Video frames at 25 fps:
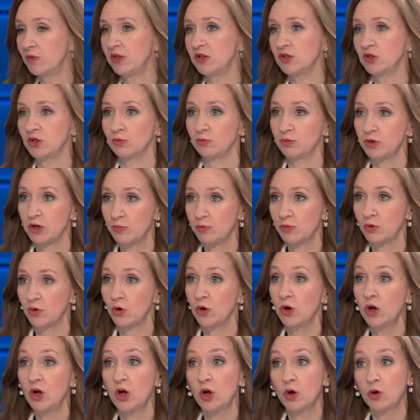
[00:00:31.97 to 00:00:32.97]
These are
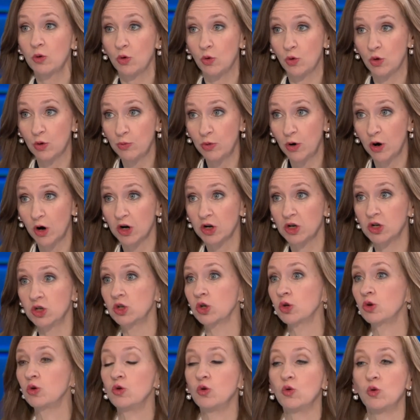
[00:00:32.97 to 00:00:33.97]
people who were pardoned,
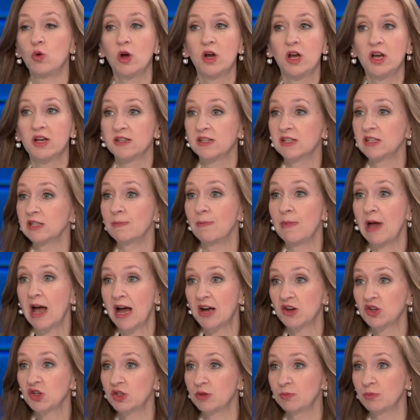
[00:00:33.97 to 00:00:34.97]
who
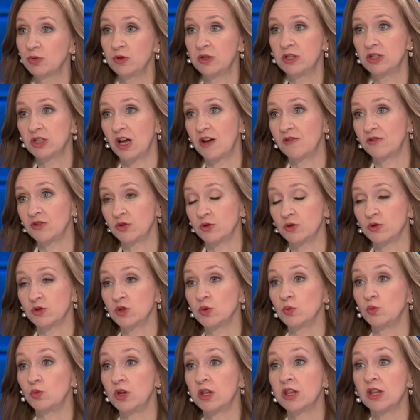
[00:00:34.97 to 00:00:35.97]
smashed police
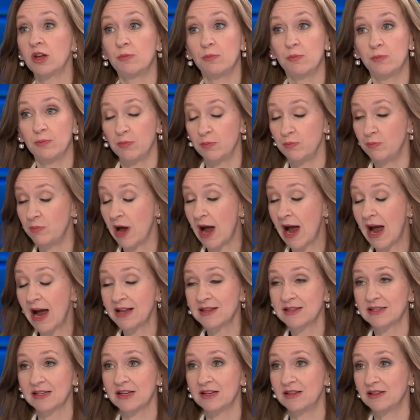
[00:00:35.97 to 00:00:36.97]
officers with
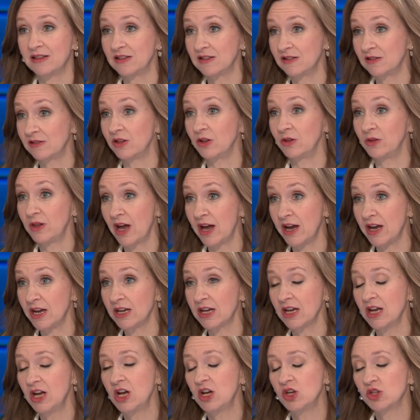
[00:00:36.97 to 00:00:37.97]
bats and the
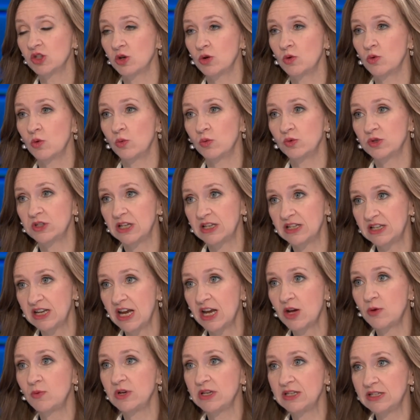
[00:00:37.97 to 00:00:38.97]
like. So
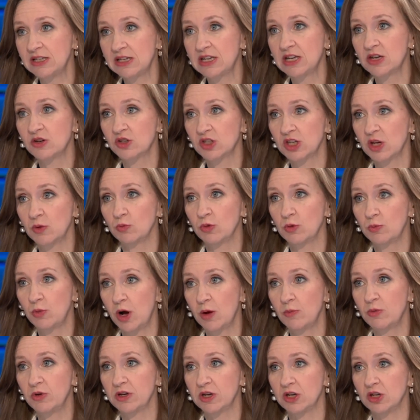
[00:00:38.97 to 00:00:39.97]
today we did hear some
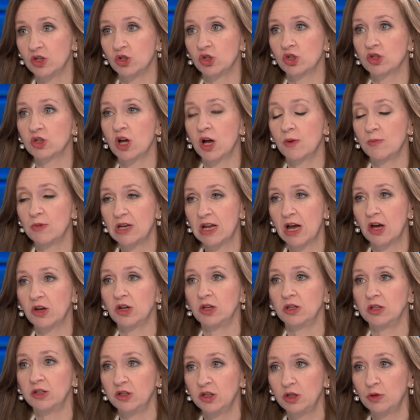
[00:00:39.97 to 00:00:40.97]
Republicans coming out
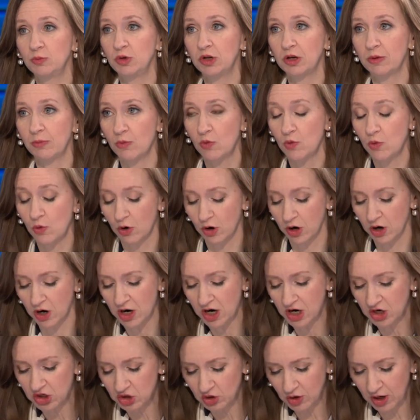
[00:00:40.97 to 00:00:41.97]
a little bit more,
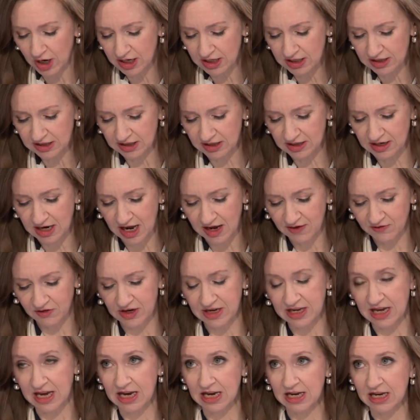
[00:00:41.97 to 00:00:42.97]
trying to
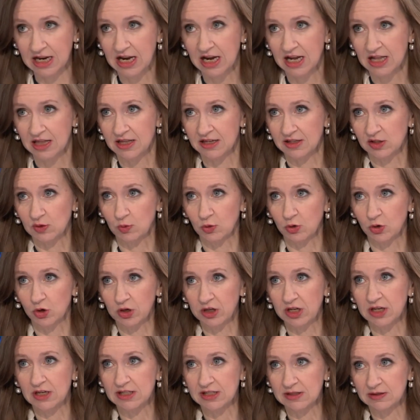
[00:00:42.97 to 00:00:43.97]
navigate this
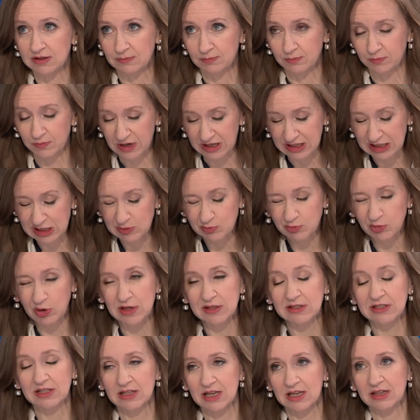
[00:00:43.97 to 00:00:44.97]
world and
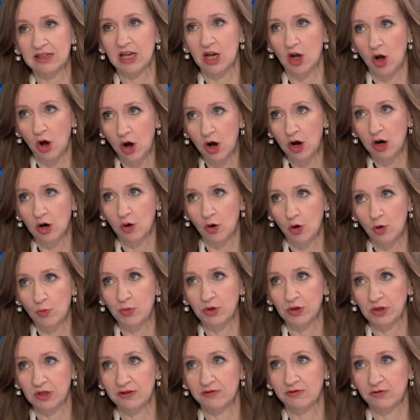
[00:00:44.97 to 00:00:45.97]
expressing that they are
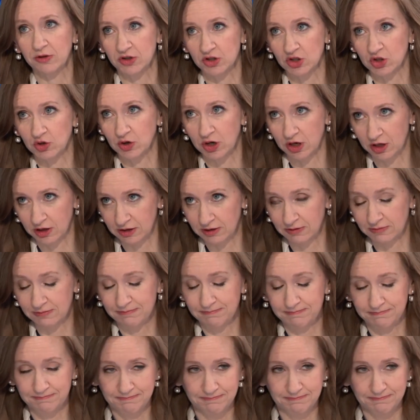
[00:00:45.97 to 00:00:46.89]
openly frustrated.